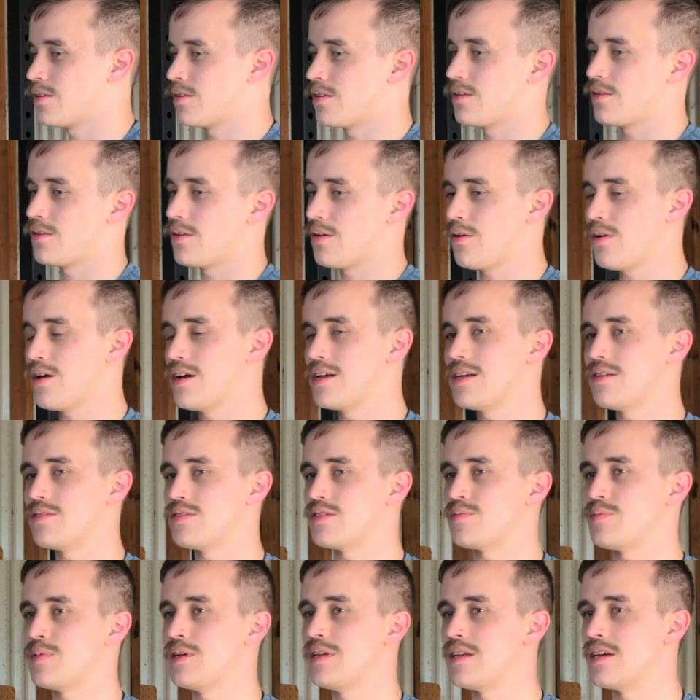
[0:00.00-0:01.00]
the whole idea of
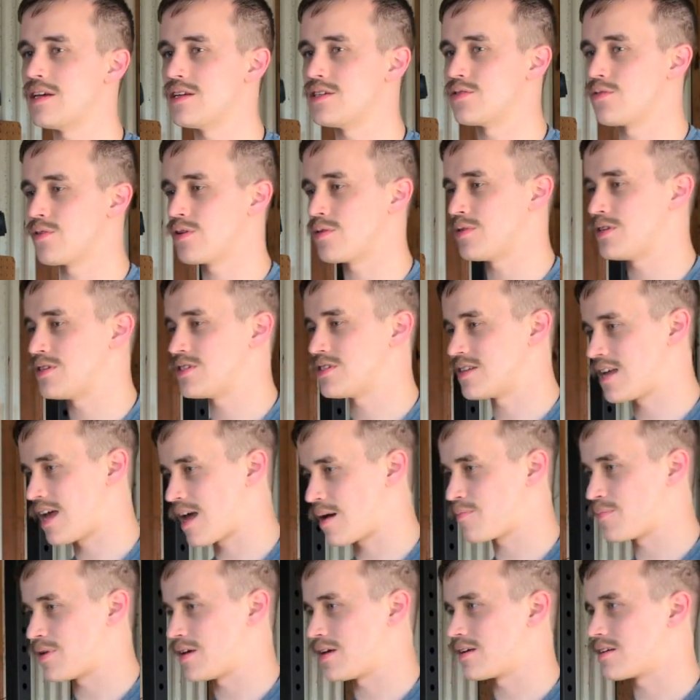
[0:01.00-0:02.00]
speed day is you want to be
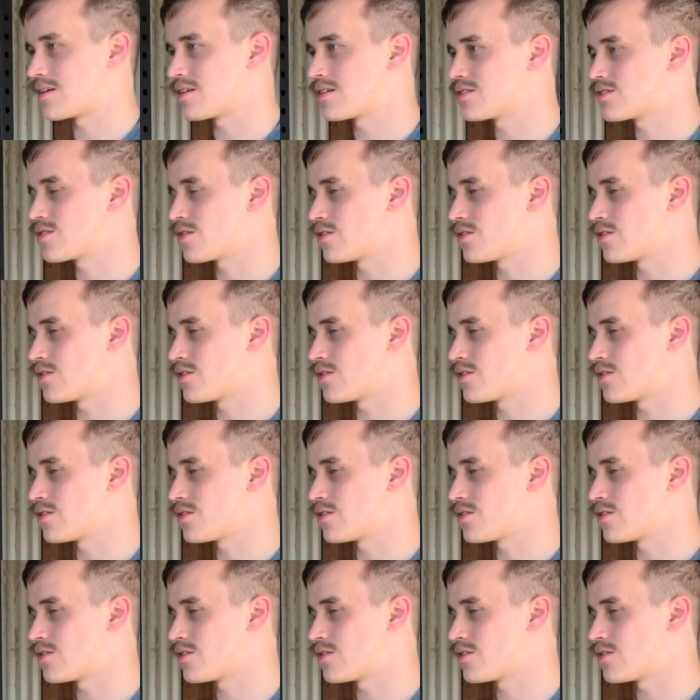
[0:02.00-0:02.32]
snappy. So